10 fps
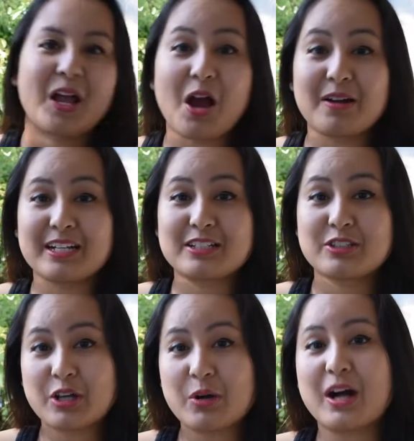Alright,
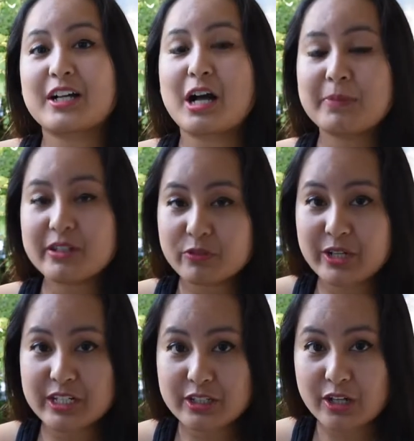so a couple of
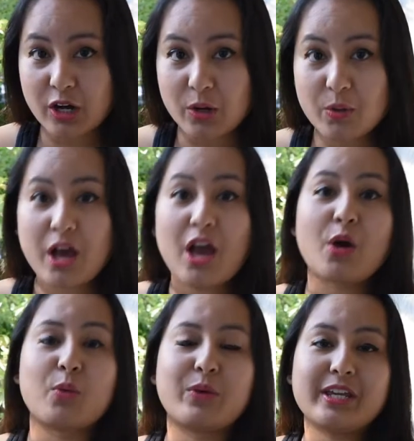weeks ago,
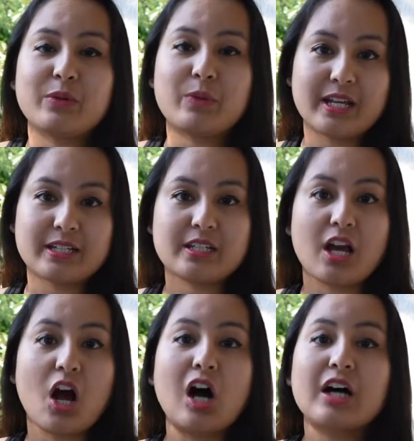we went
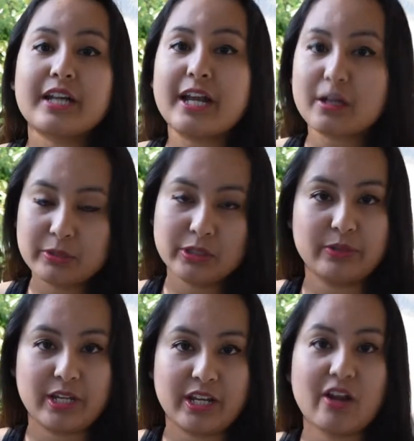hot air
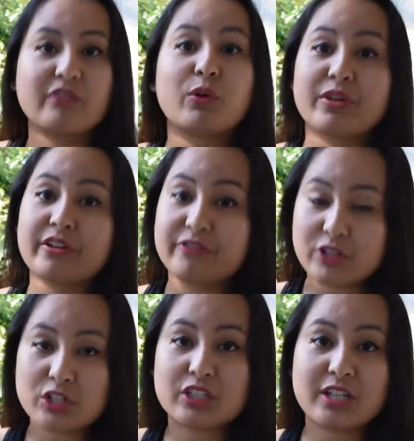ballooning for the
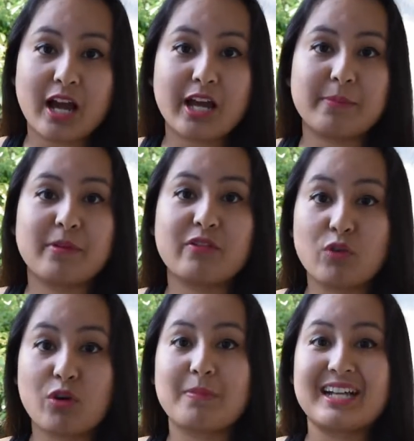first time
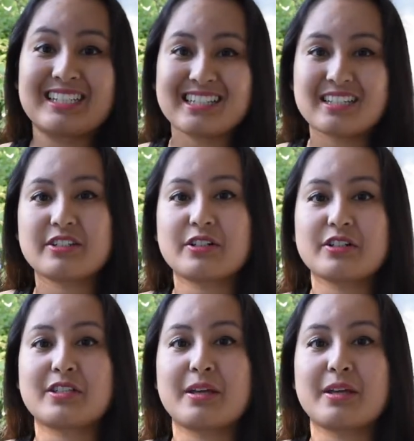for my sister's